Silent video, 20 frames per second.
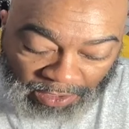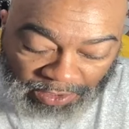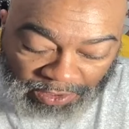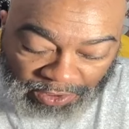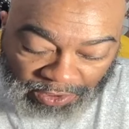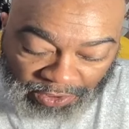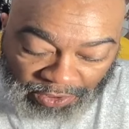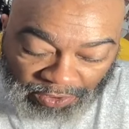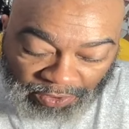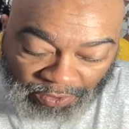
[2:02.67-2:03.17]

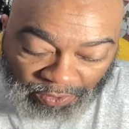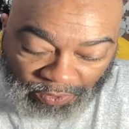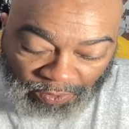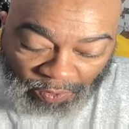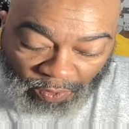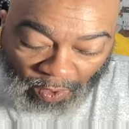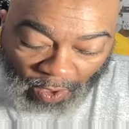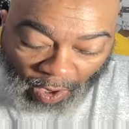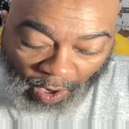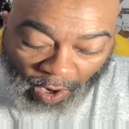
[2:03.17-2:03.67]

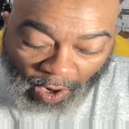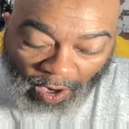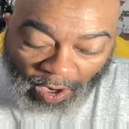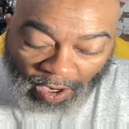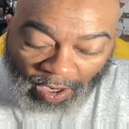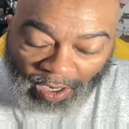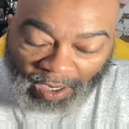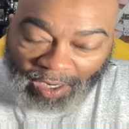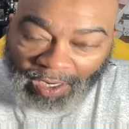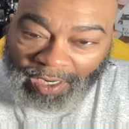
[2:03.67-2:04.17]
to
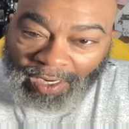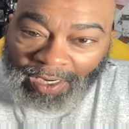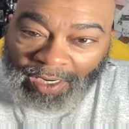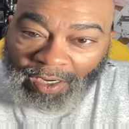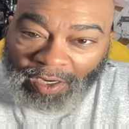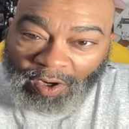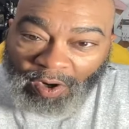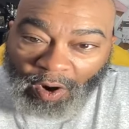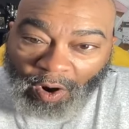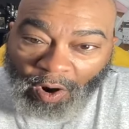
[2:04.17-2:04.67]
our
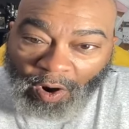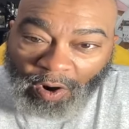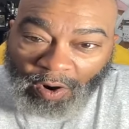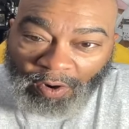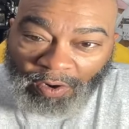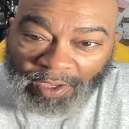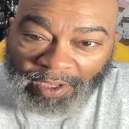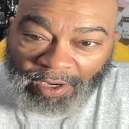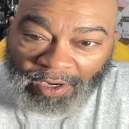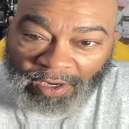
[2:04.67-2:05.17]

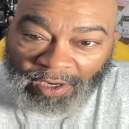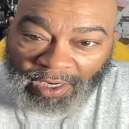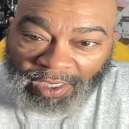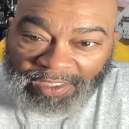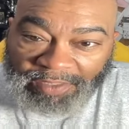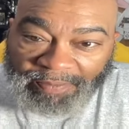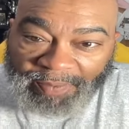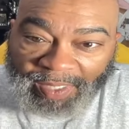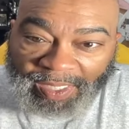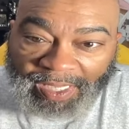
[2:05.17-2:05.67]
call here.
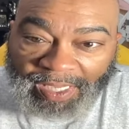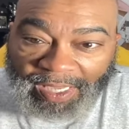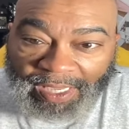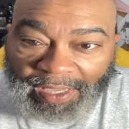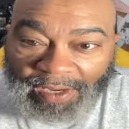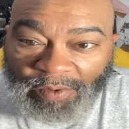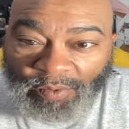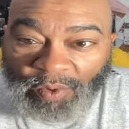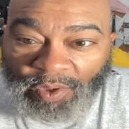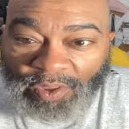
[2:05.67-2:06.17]
Let's
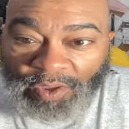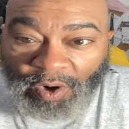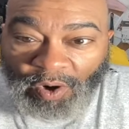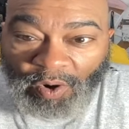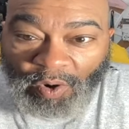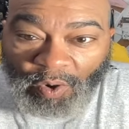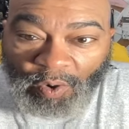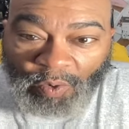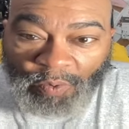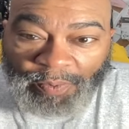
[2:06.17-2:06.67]
begin with
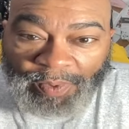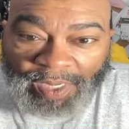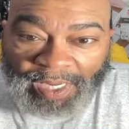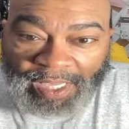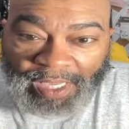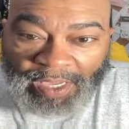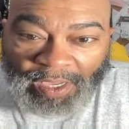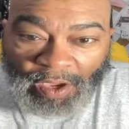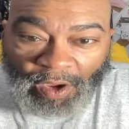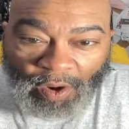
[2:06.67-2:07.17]
our
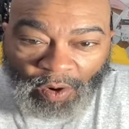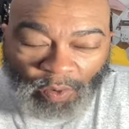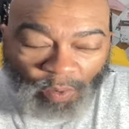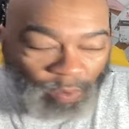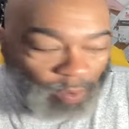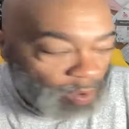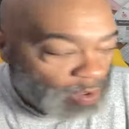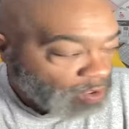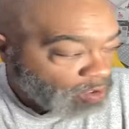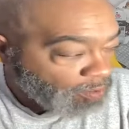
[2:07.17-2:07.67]
opening
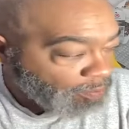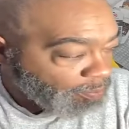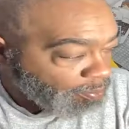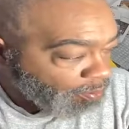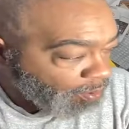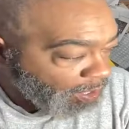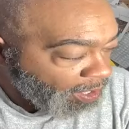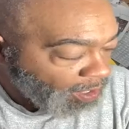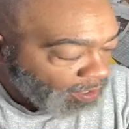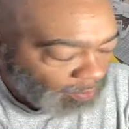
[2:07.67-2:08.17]
word of
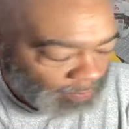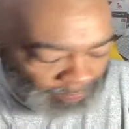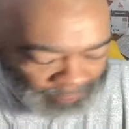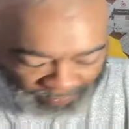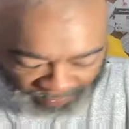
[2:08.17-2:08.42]
prayer.